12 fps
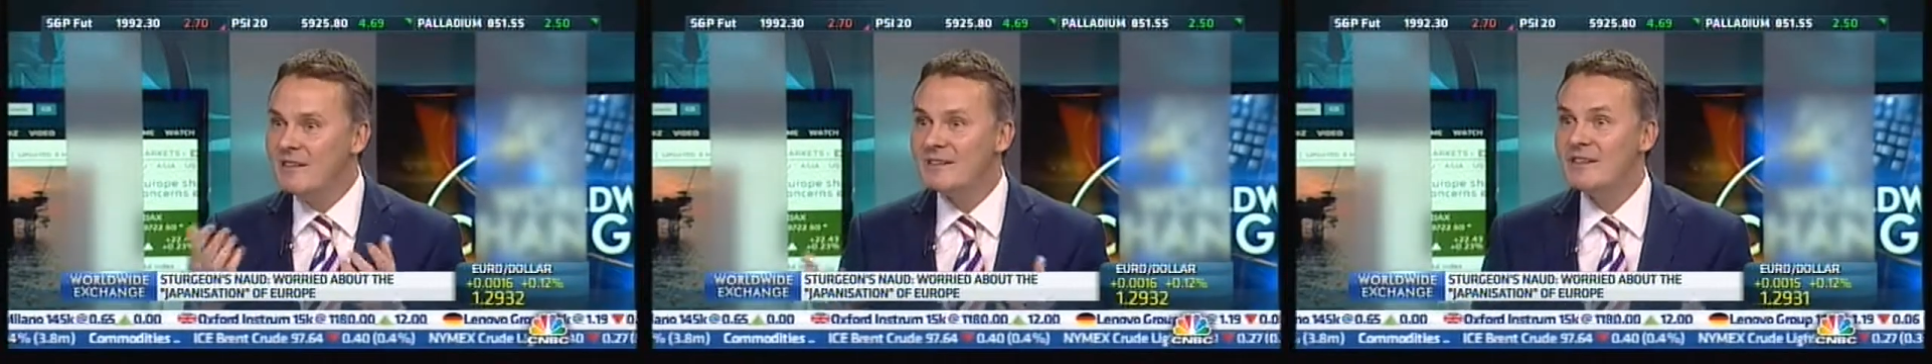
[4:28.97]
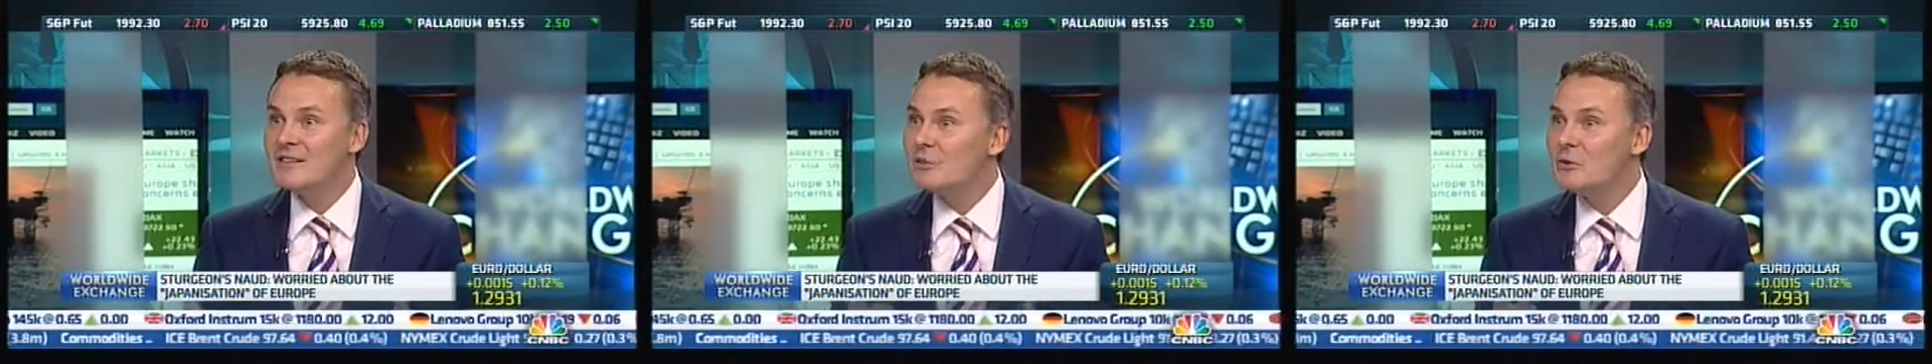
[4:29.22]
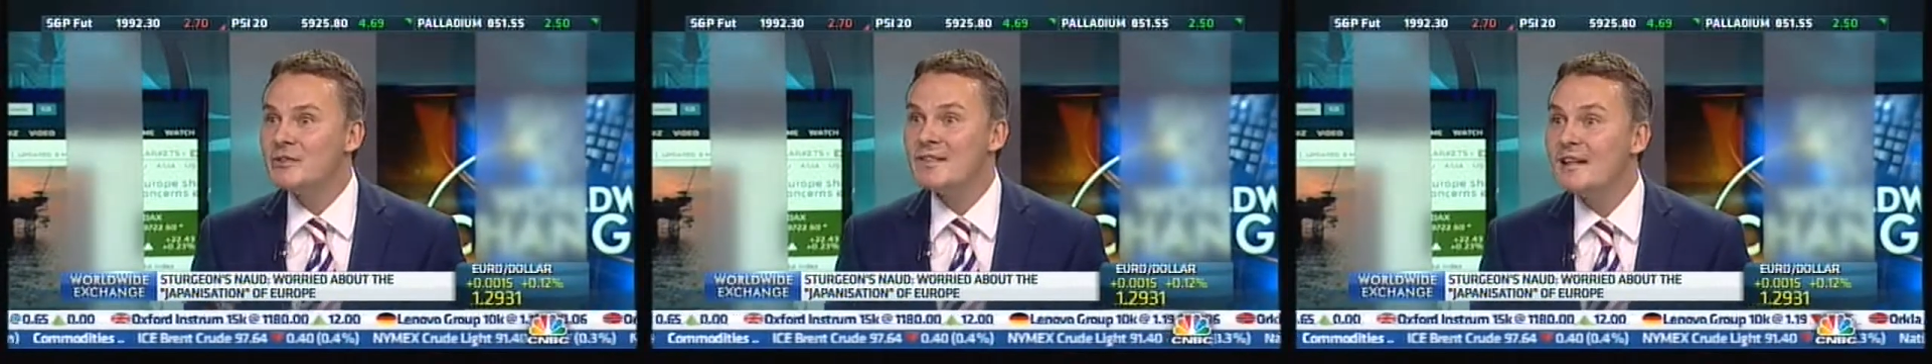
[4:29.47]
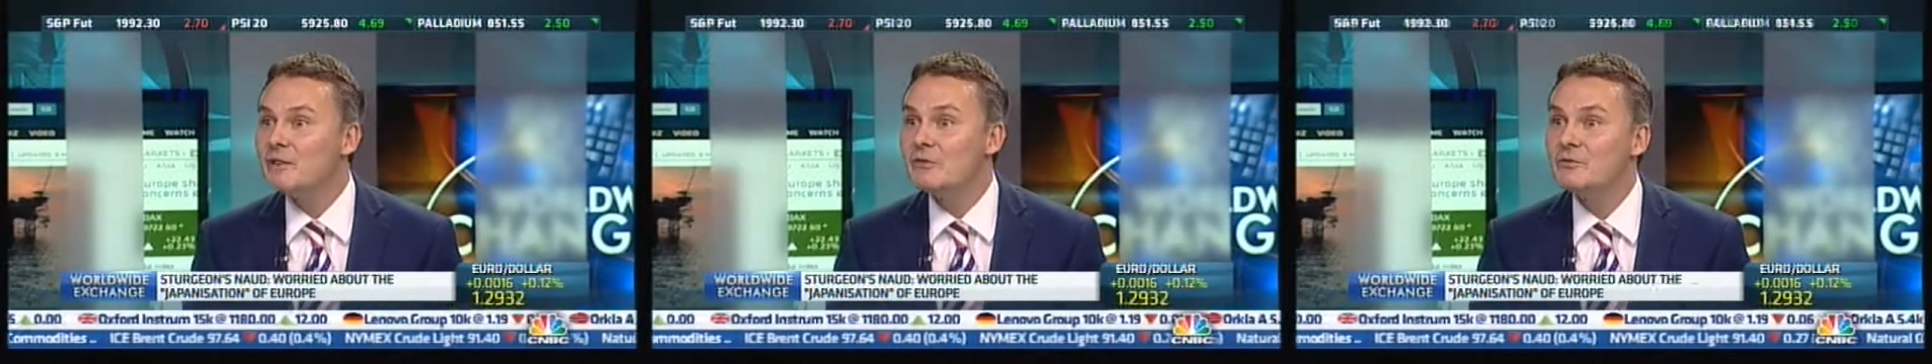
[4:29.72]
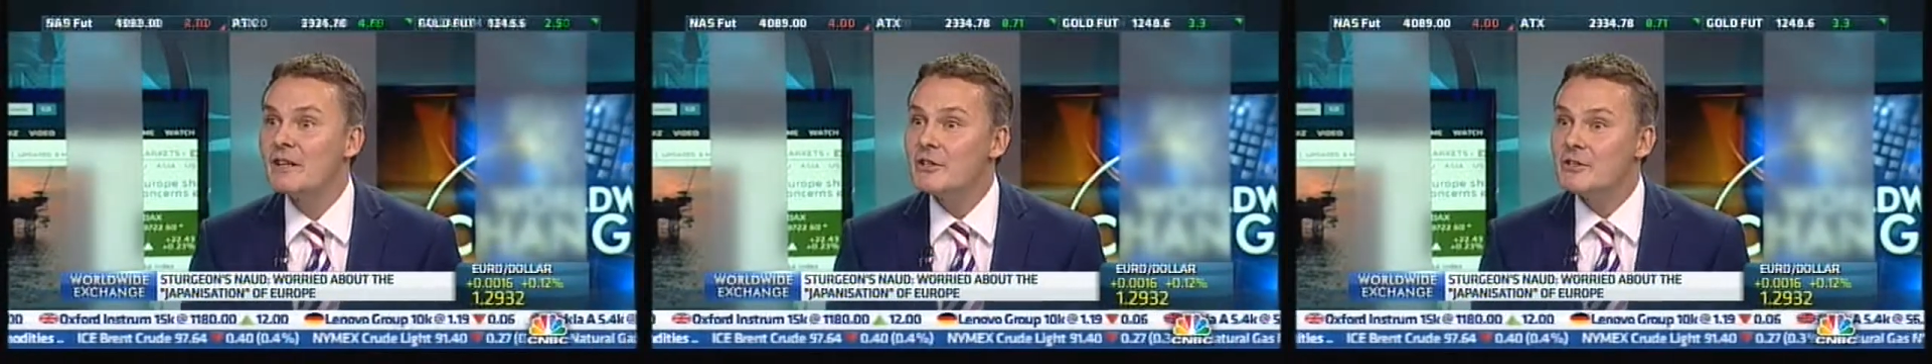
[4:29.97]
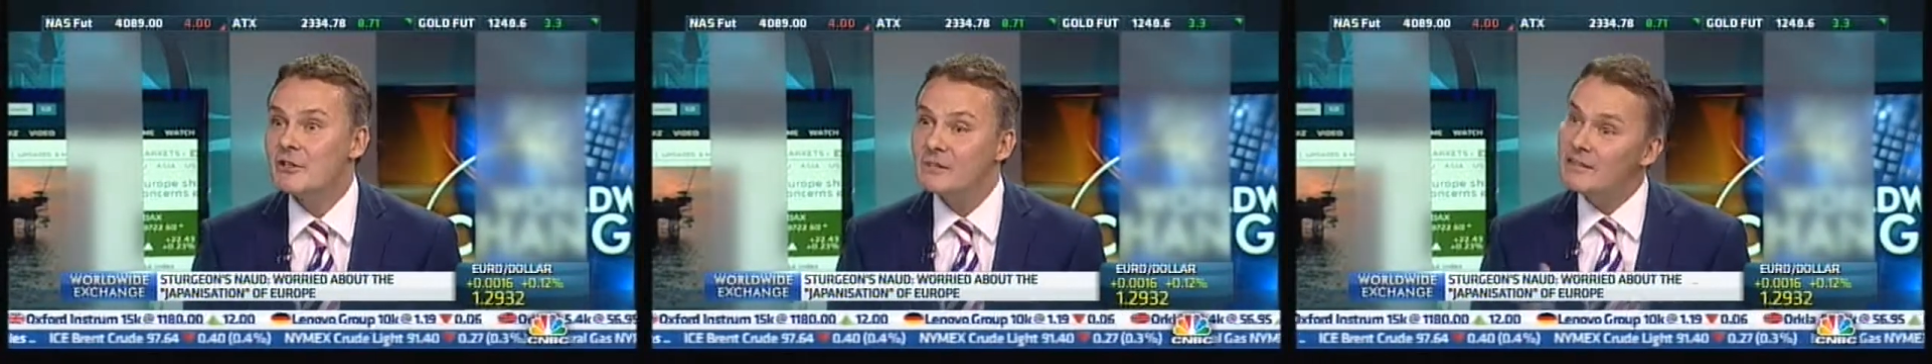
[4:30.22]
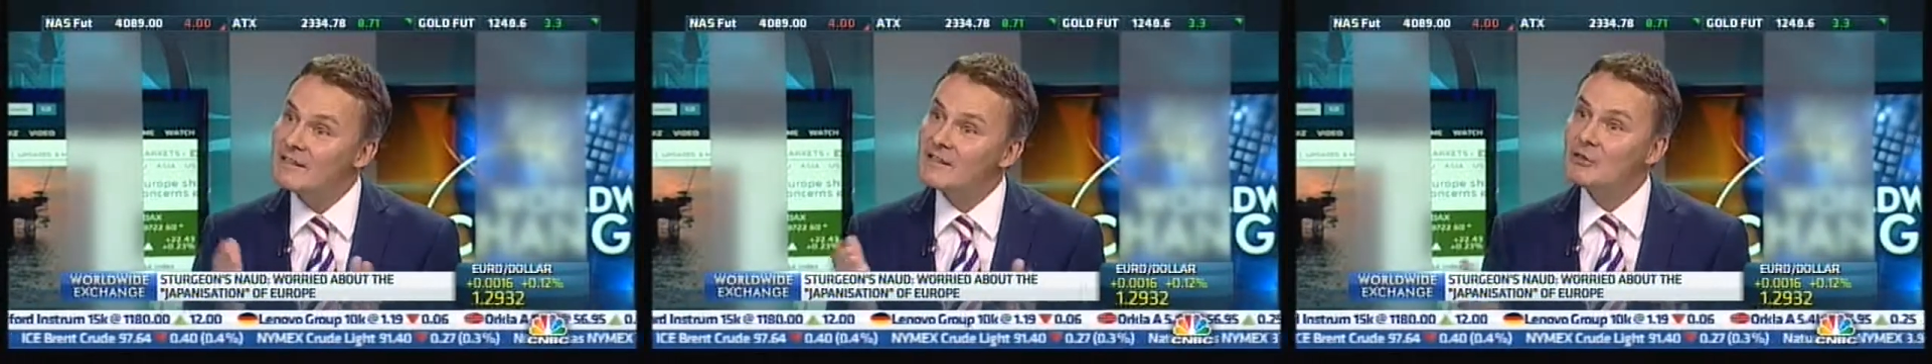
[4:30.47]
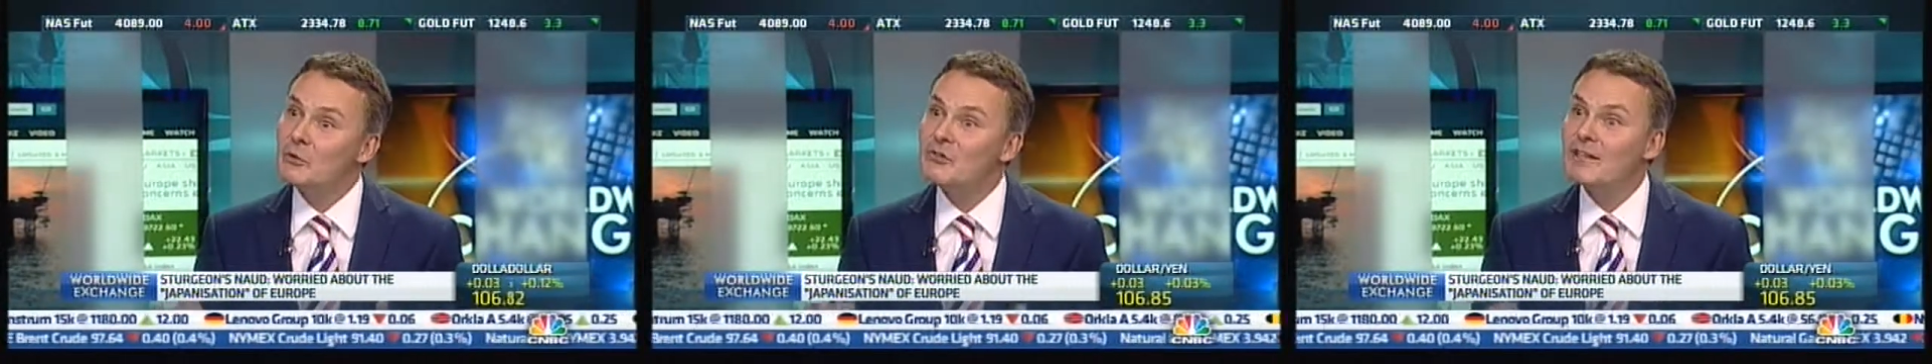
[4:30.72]
There is no sign of inflation, and there is
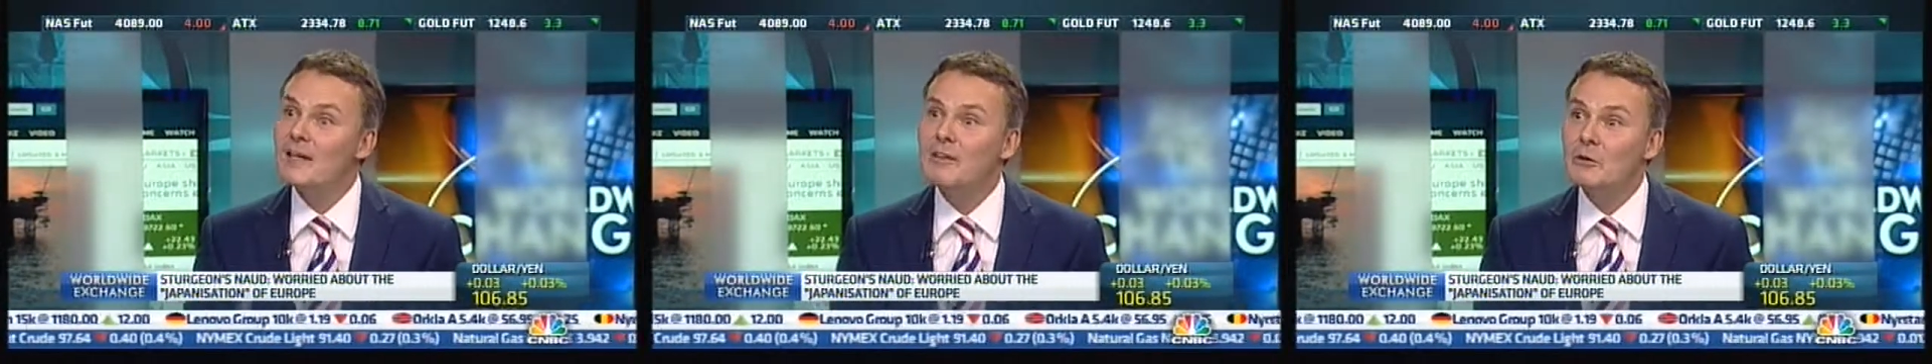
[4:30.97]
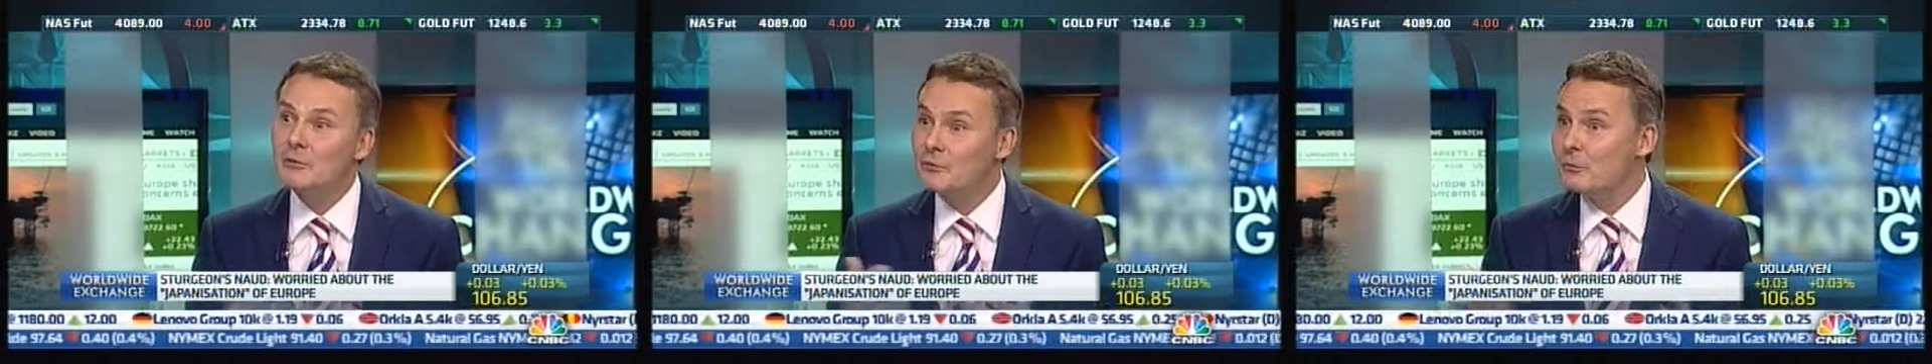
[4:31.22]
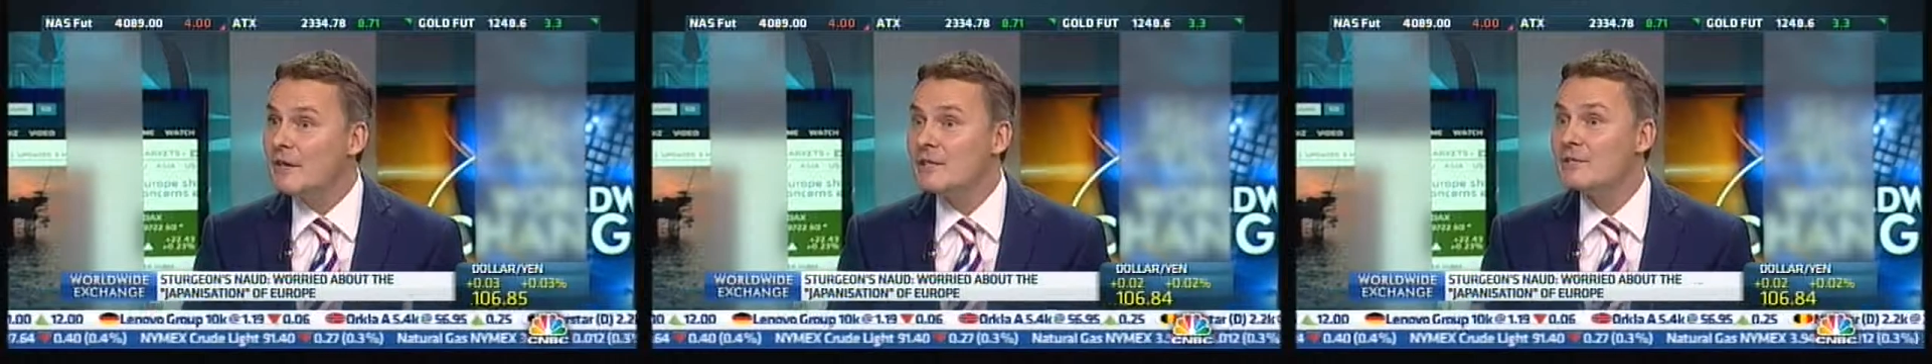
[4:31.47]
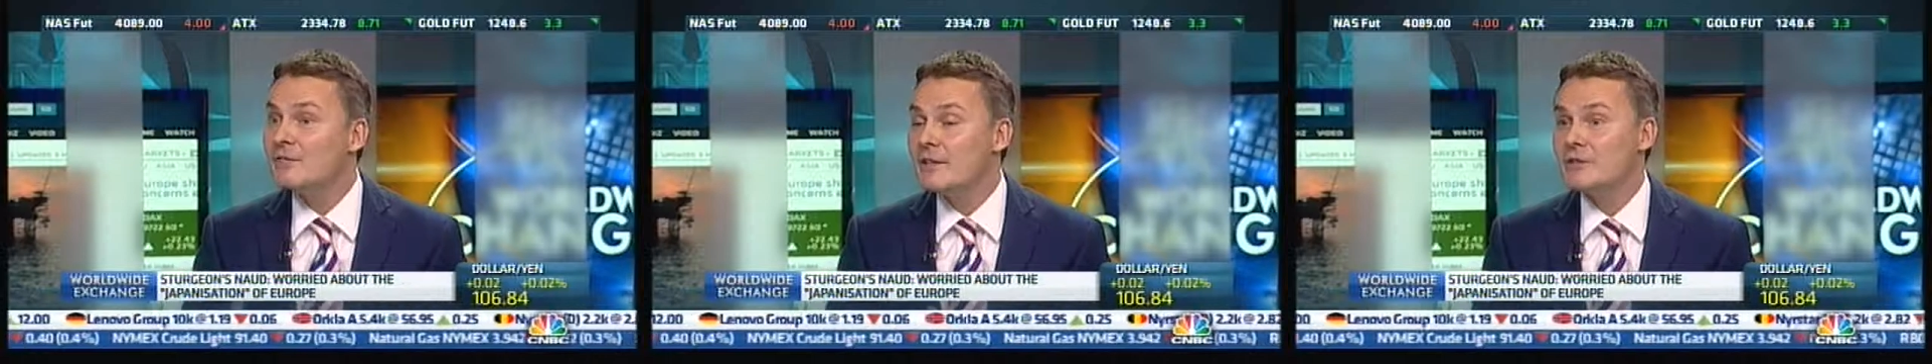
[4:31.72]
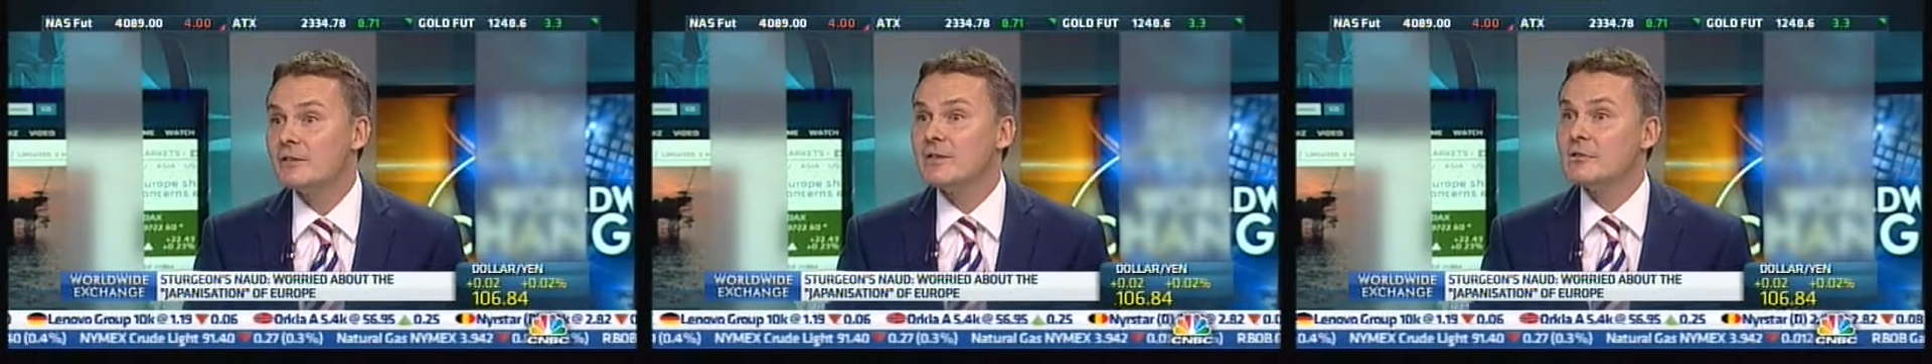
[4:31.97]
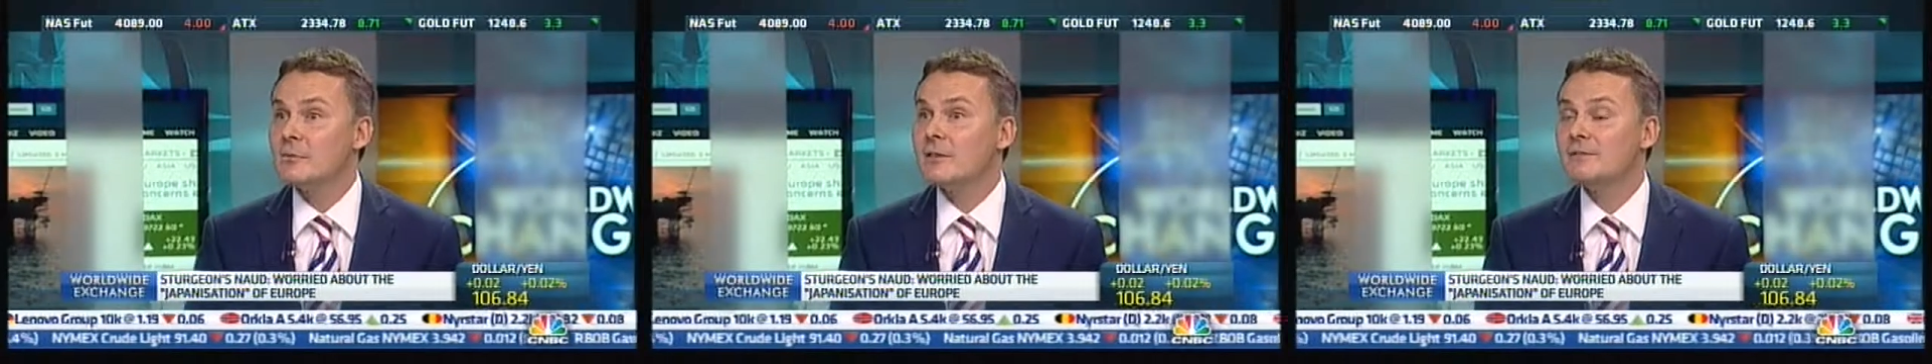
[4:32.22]
no sign of wage inflation as well.